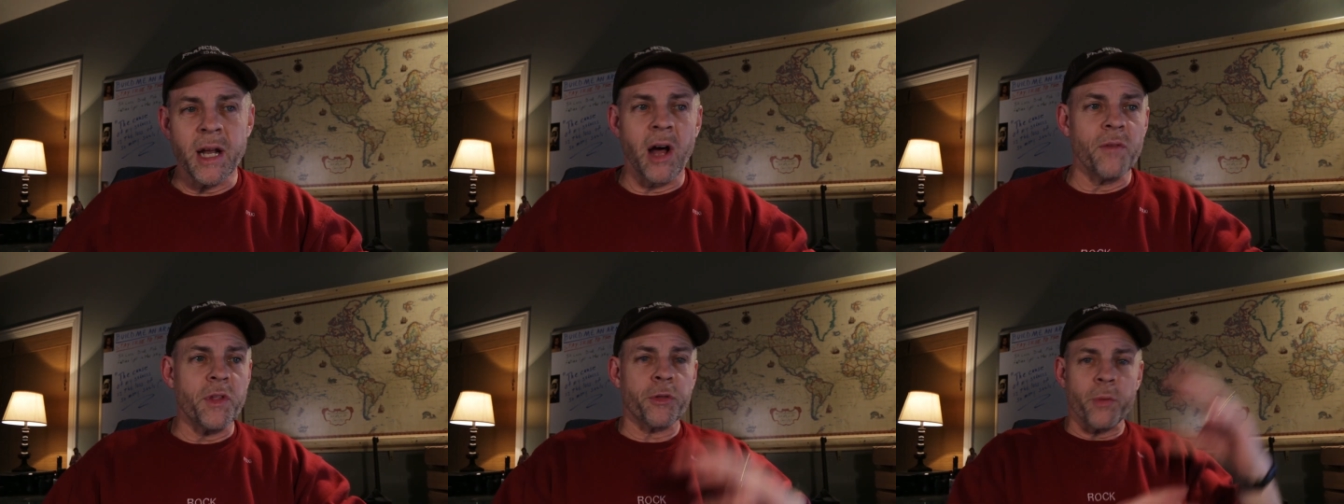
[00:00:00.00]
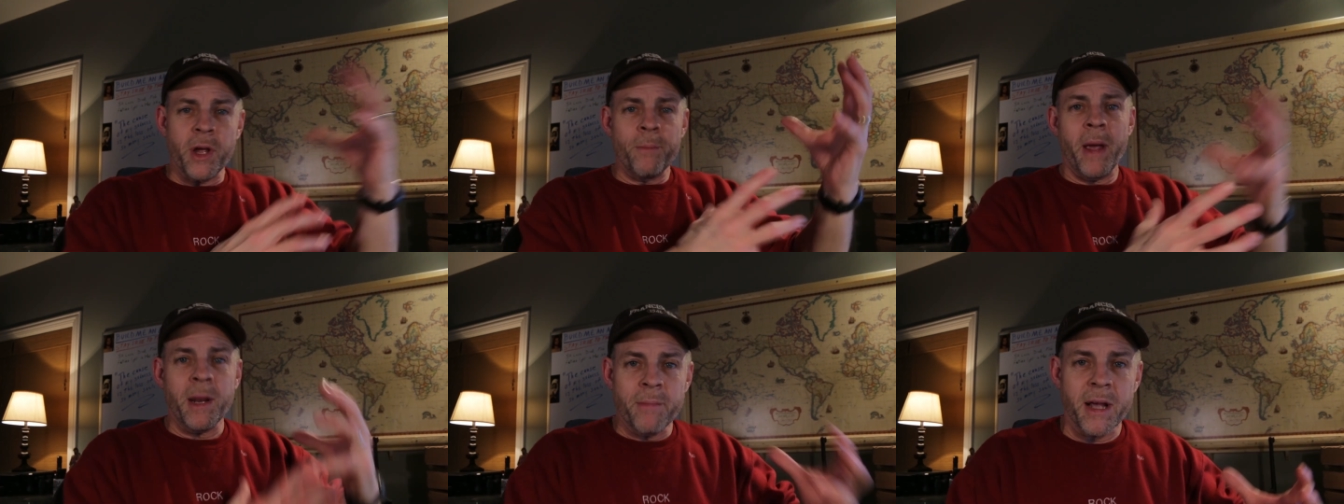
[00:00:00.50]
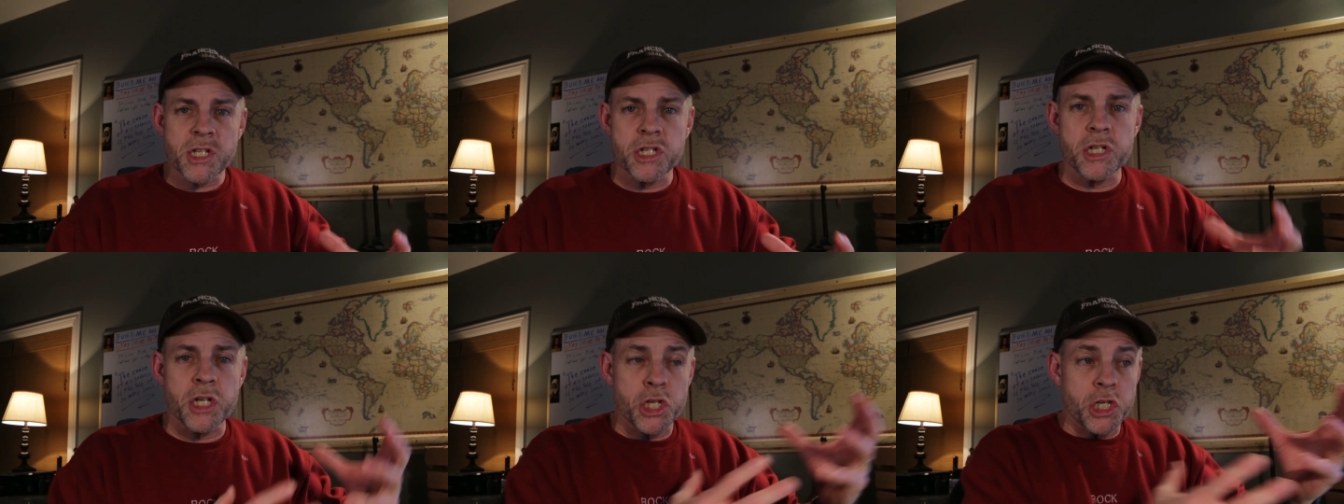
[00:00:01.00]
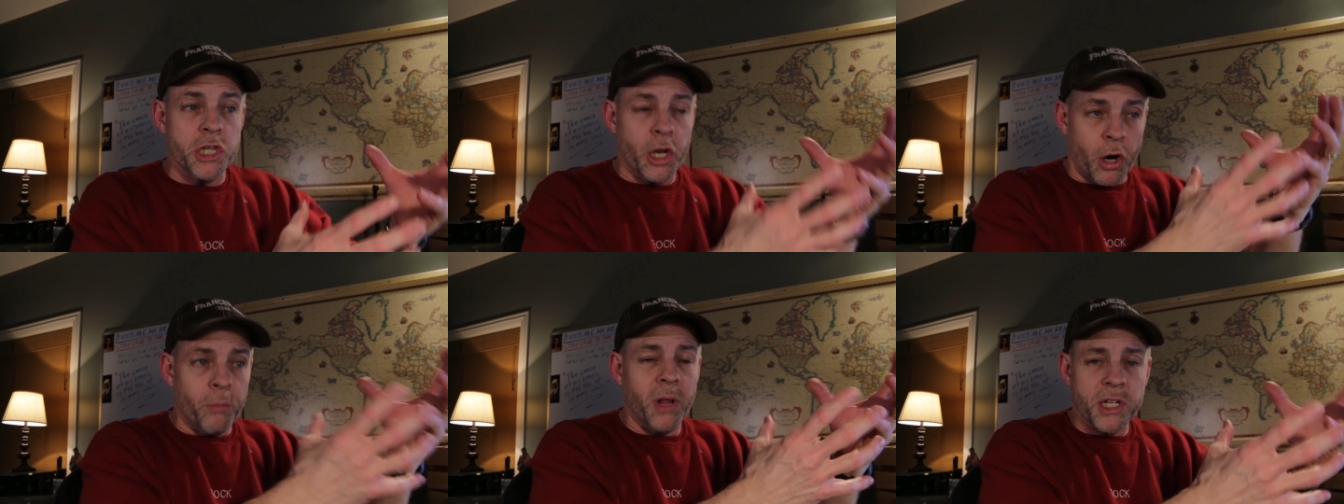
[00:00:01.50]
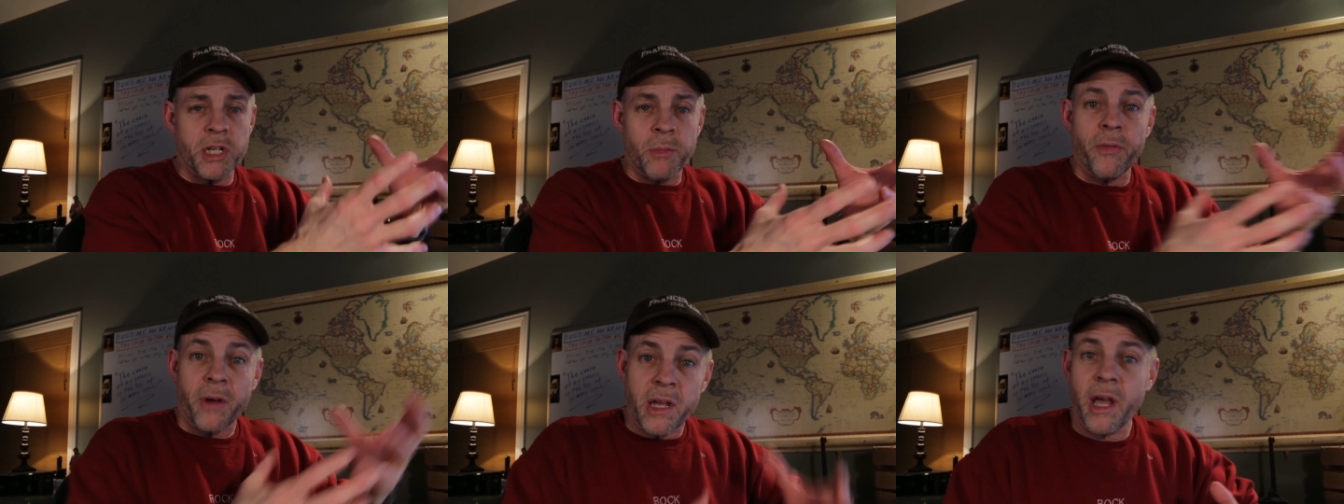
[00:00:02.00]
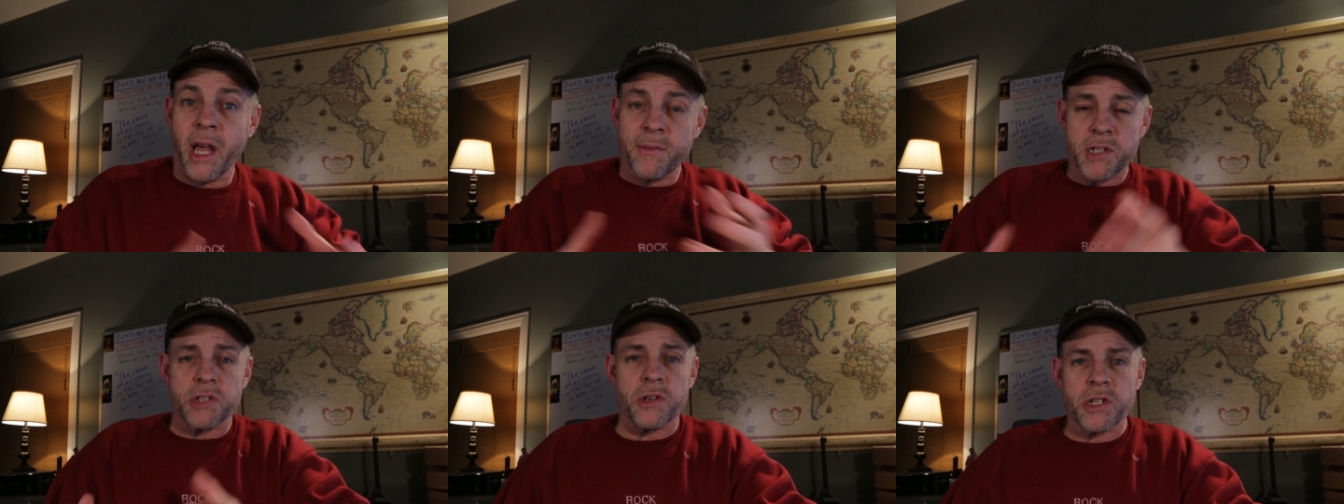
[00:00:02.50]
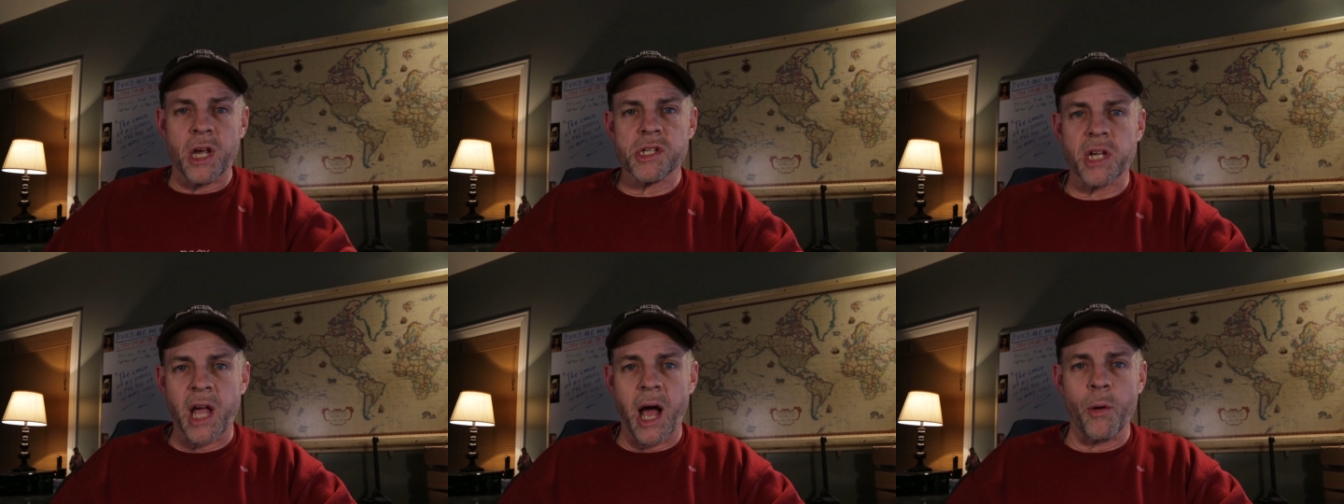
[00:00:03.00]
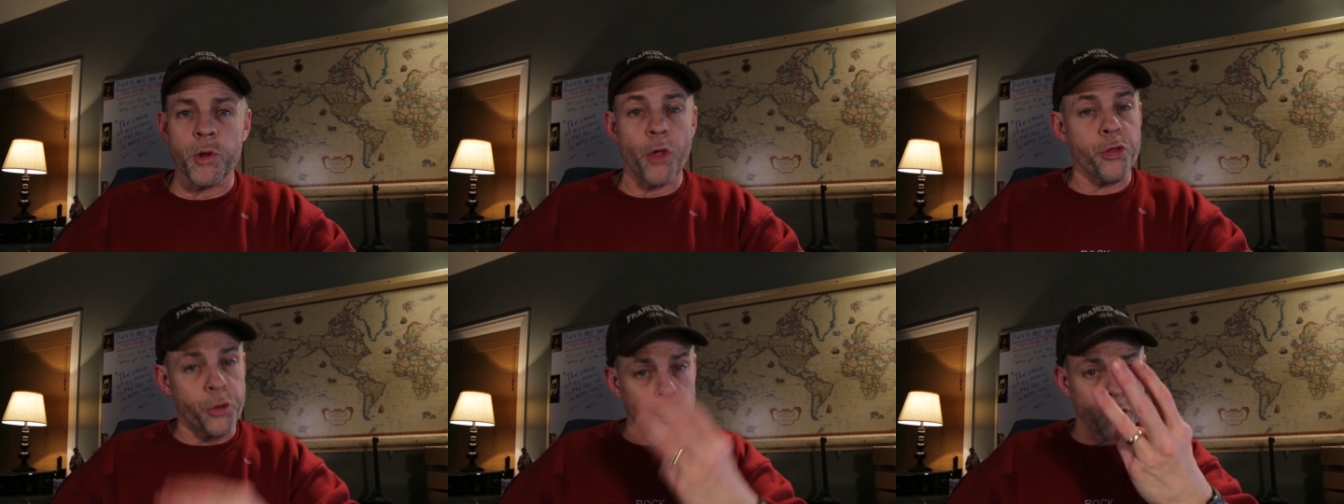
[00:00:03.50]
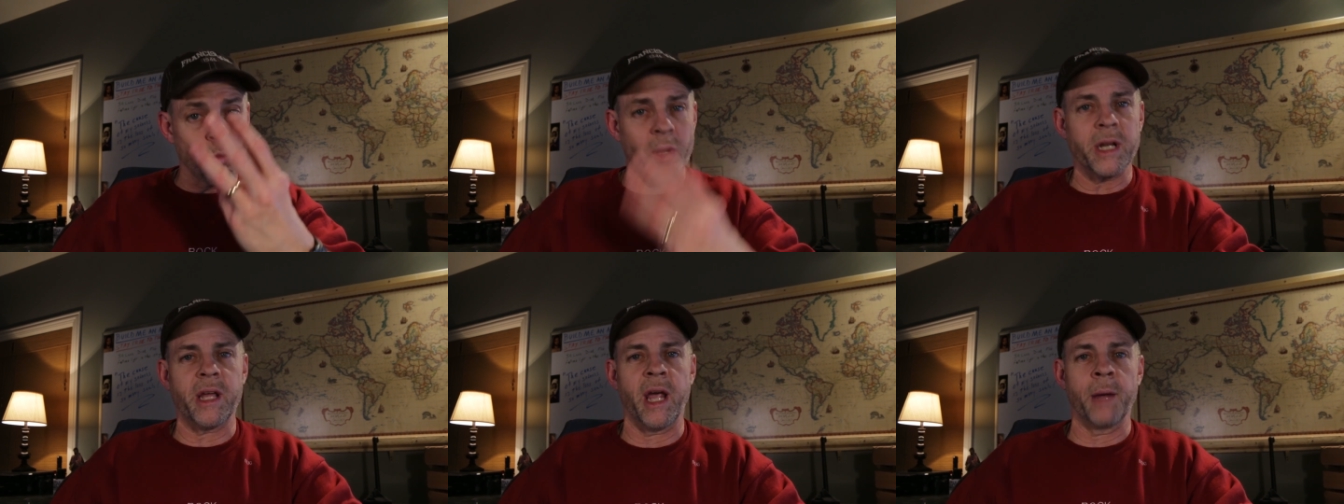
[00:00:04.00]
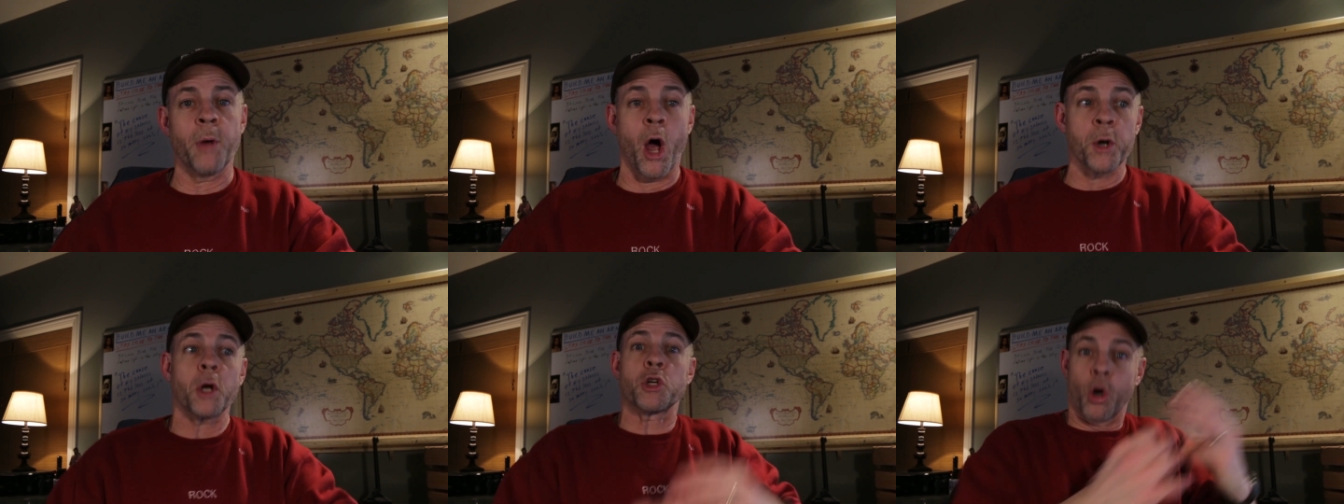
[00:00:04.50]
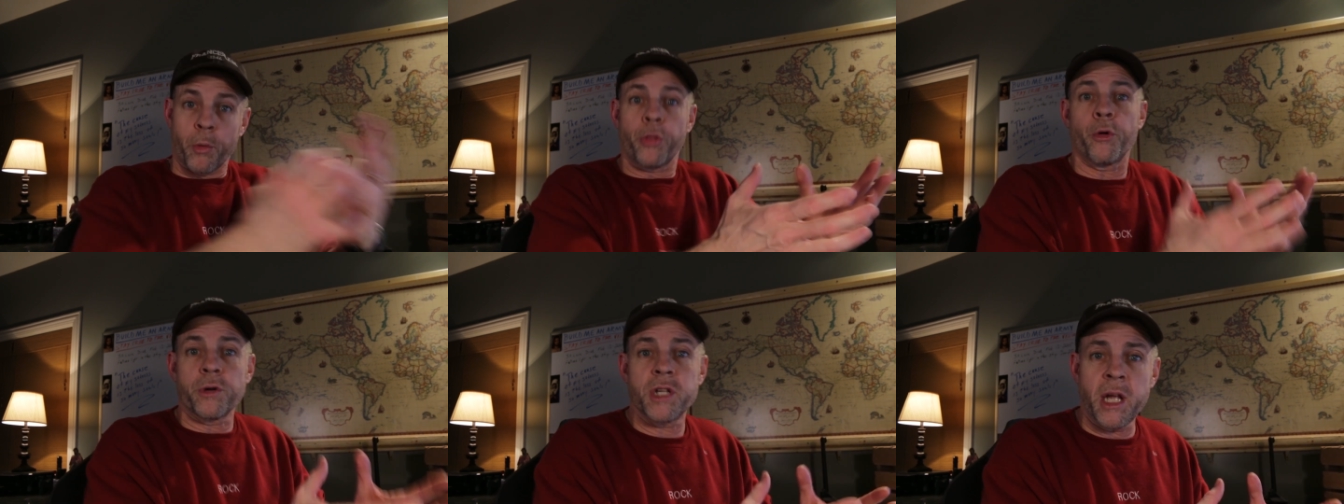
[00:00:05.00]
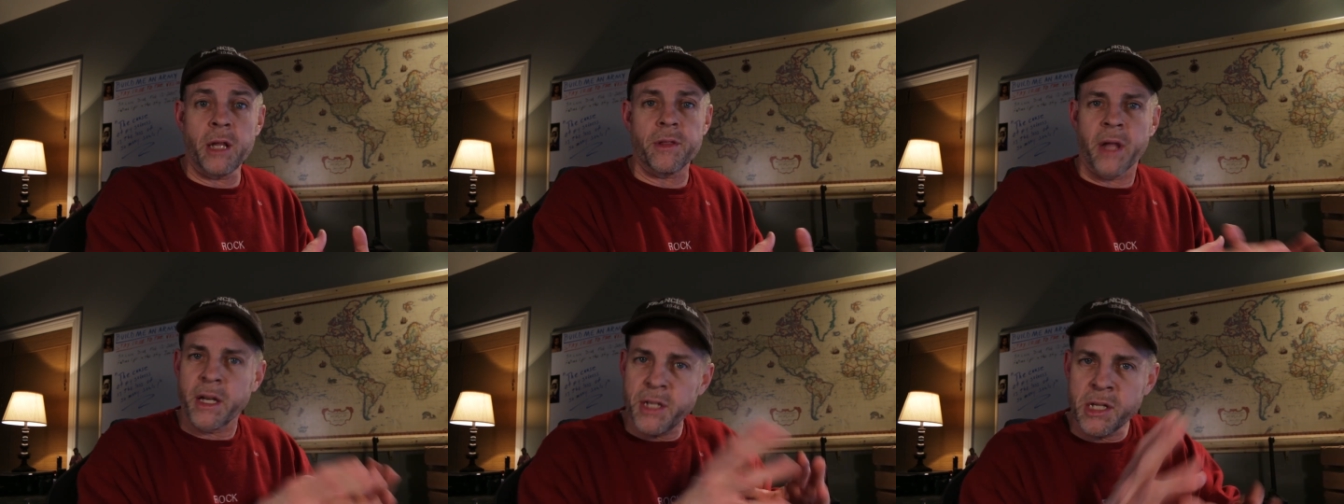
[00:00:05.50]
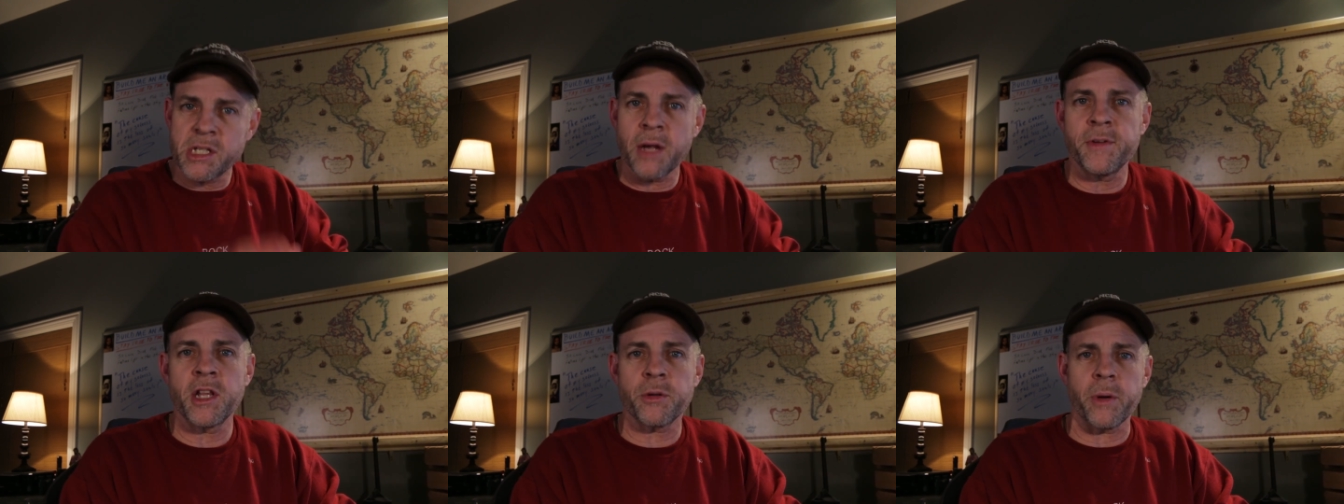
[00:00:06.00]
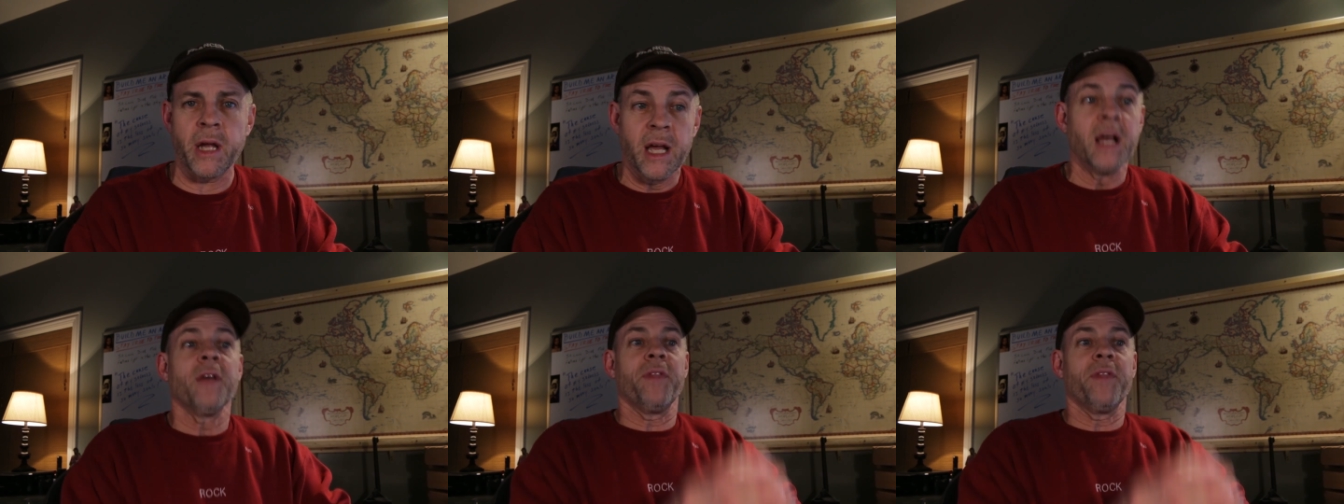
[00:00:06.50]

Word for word: Now, of the three main messages that our Blessed Mother gave Sister Sasagawa, the third one came on October thirteenth, nineteen seventy-three,